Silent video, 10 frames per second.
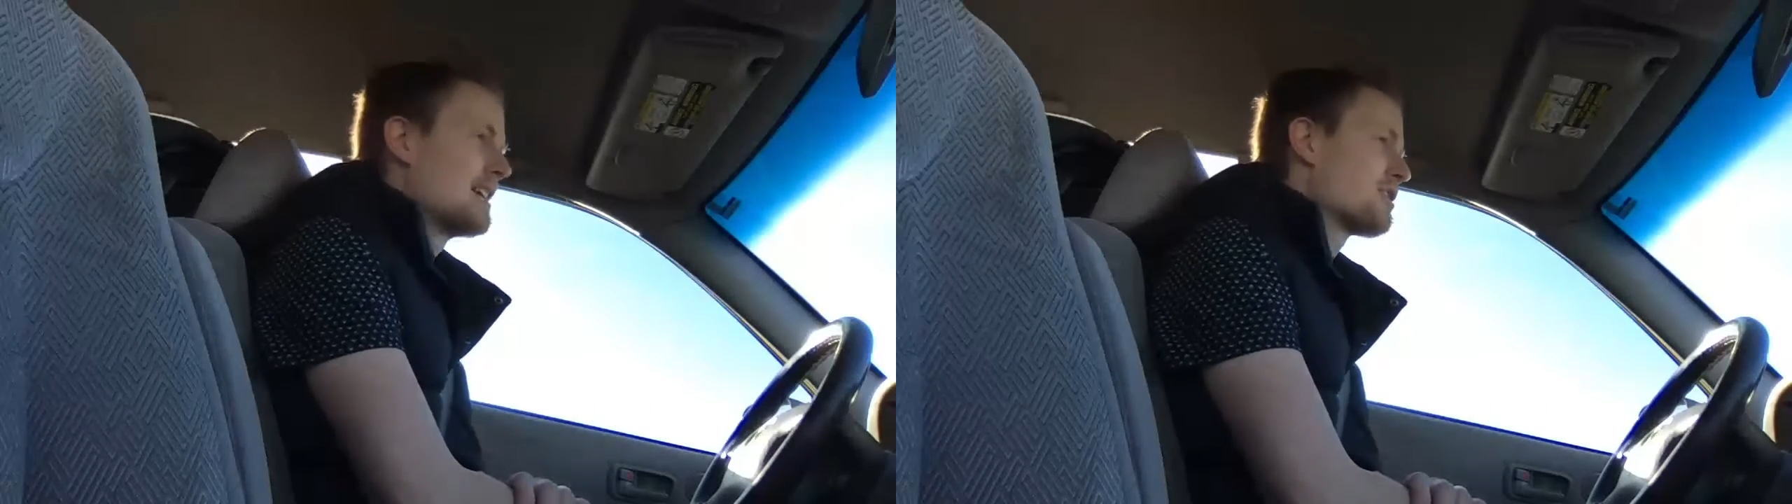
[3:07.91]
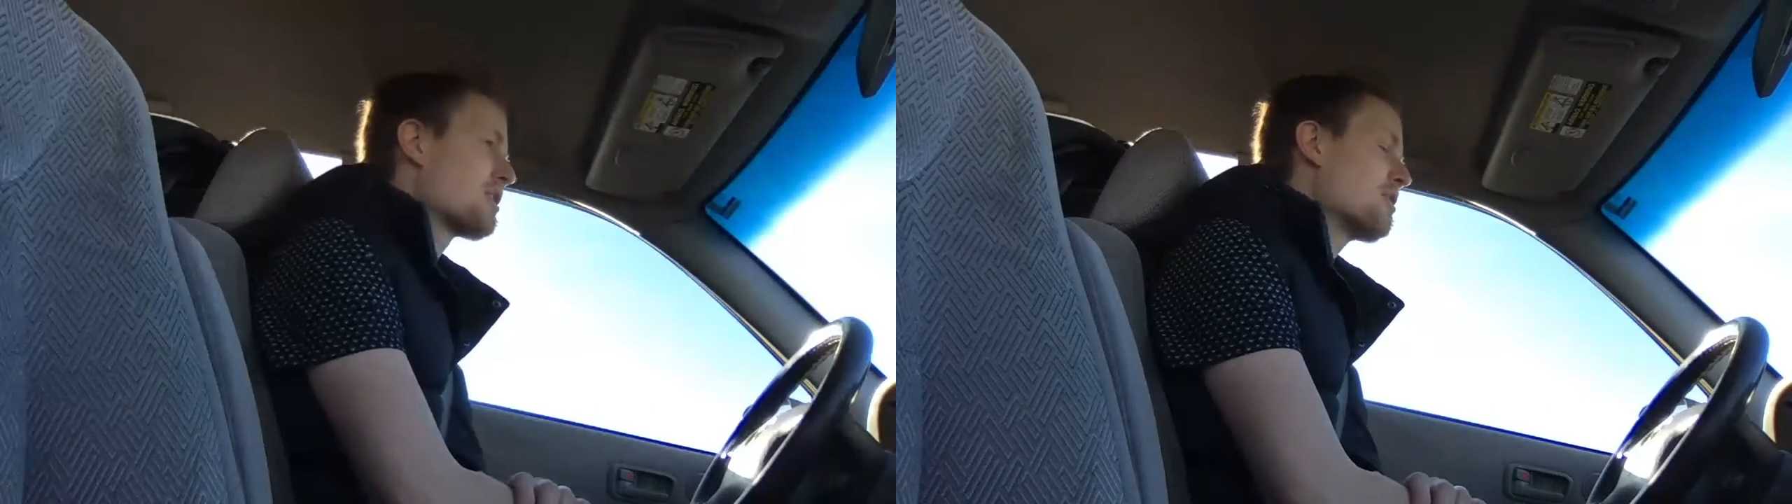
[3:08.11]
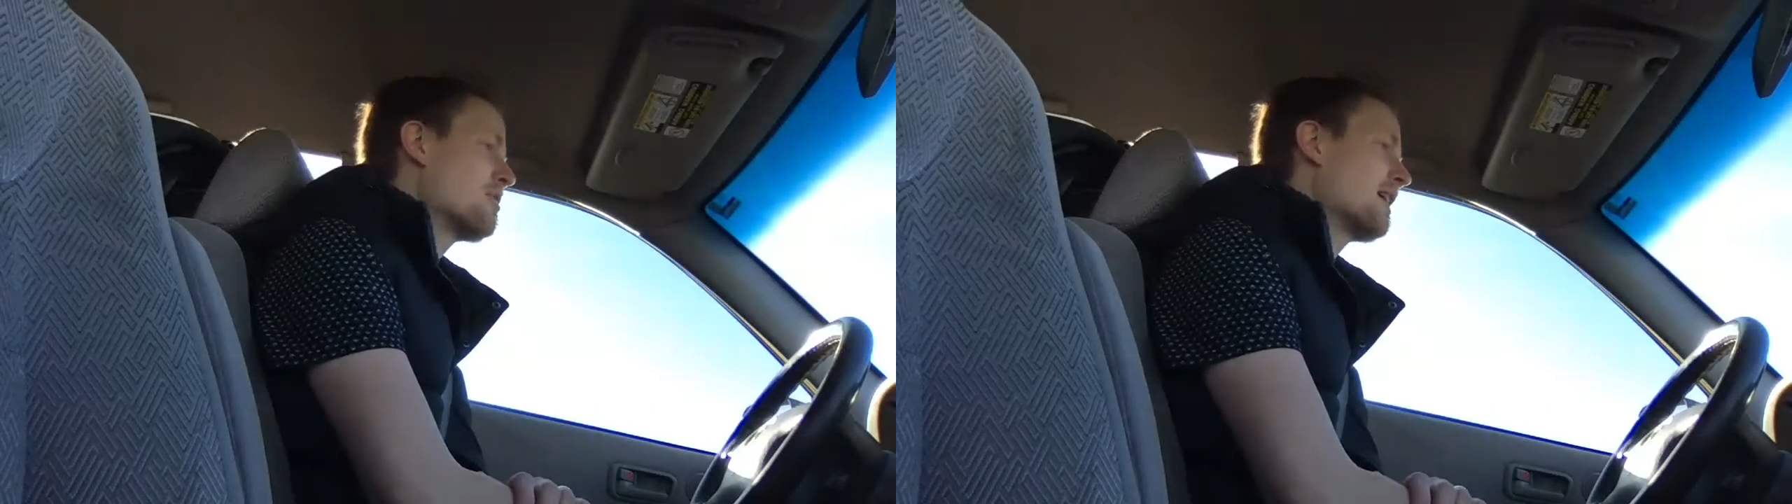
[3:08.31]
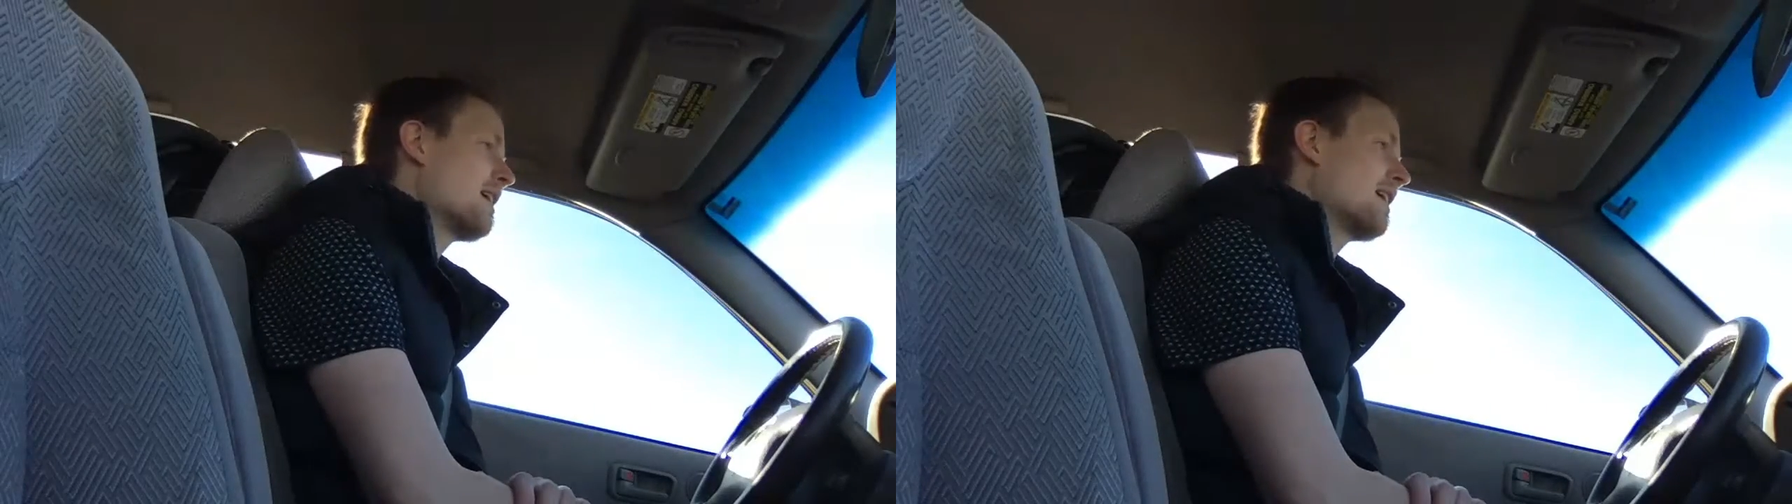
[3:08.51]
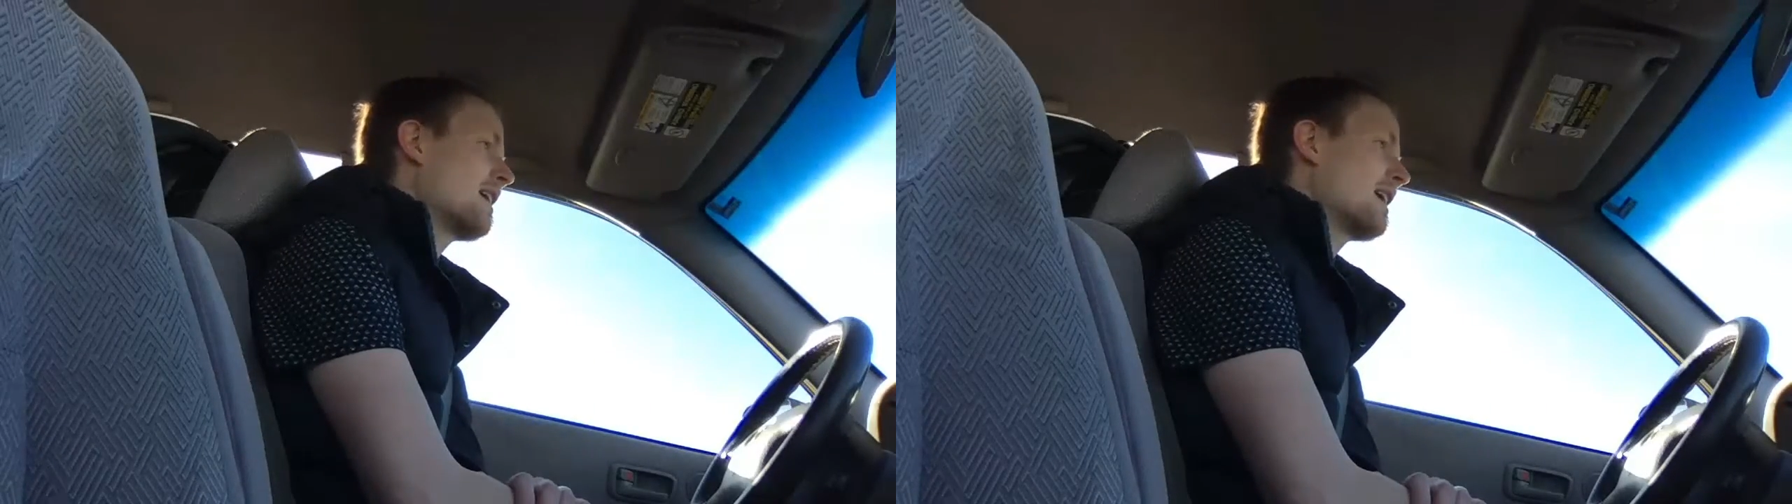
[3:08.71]
So
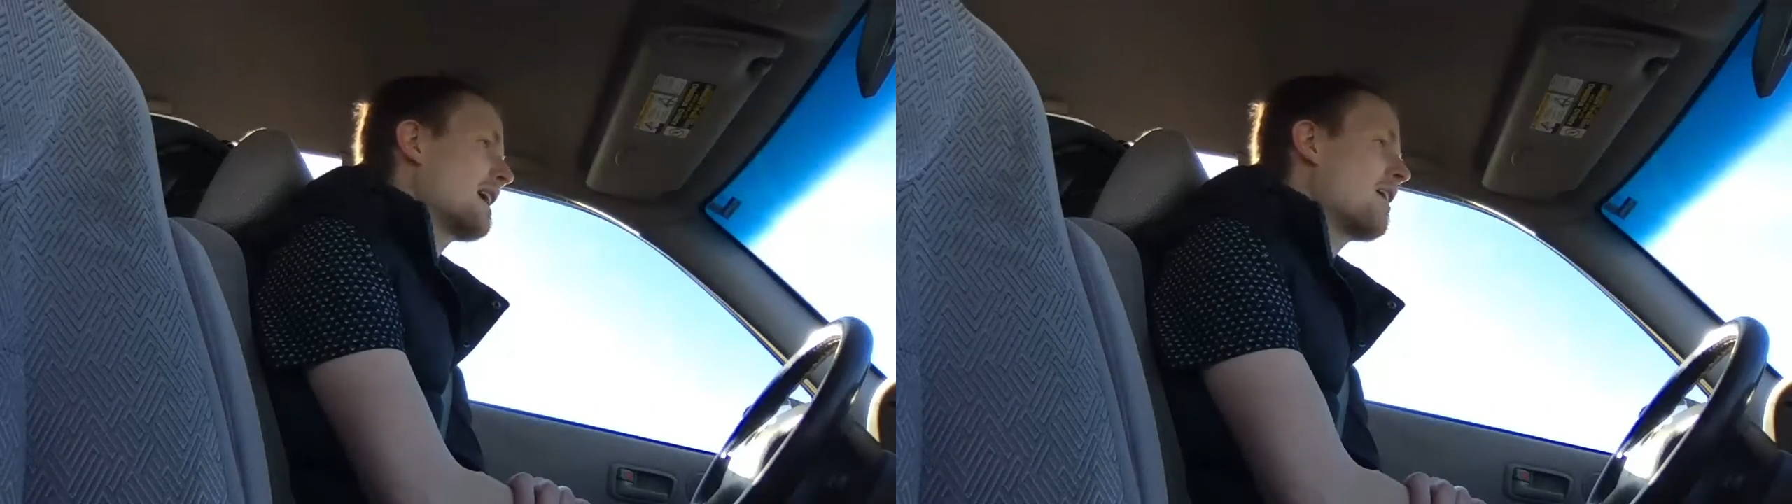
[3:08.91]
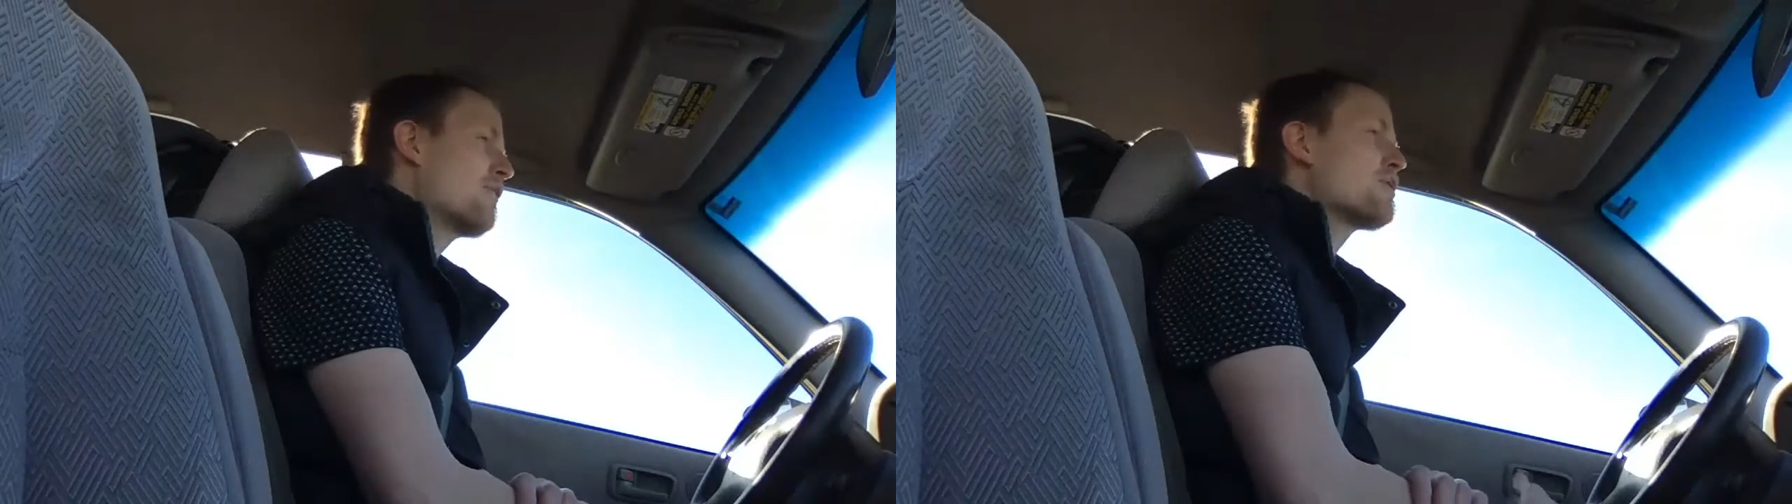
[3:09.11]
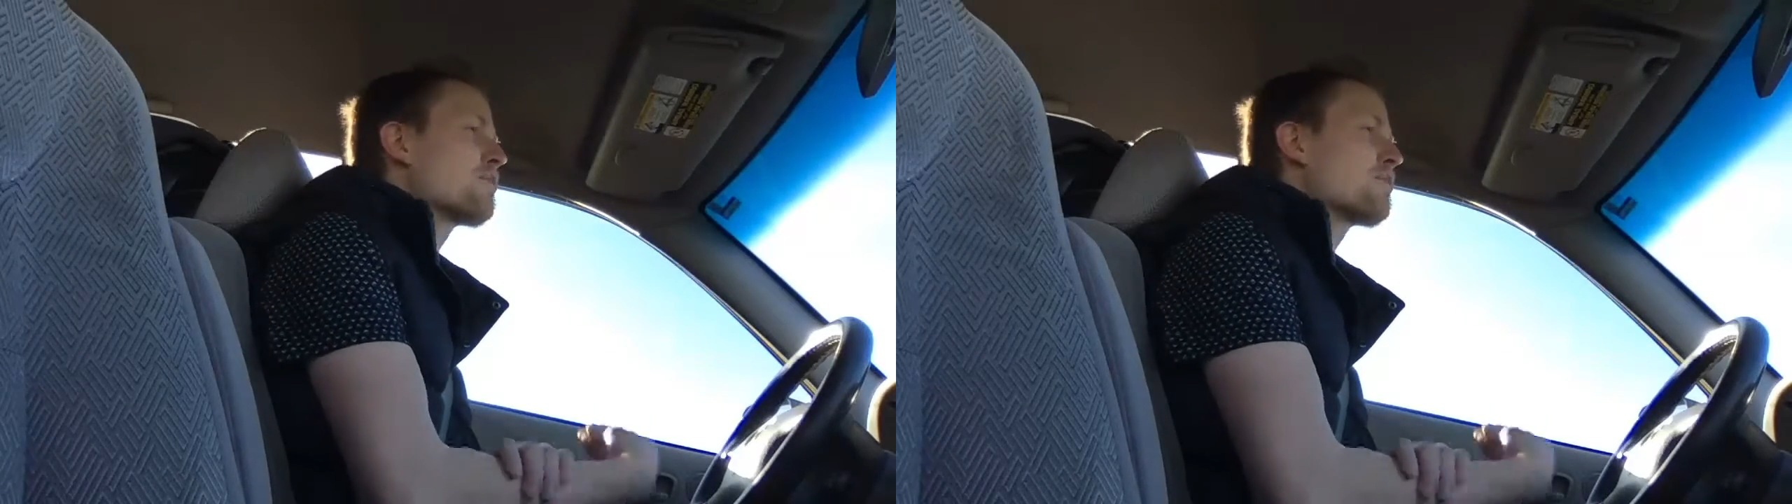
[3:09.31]
if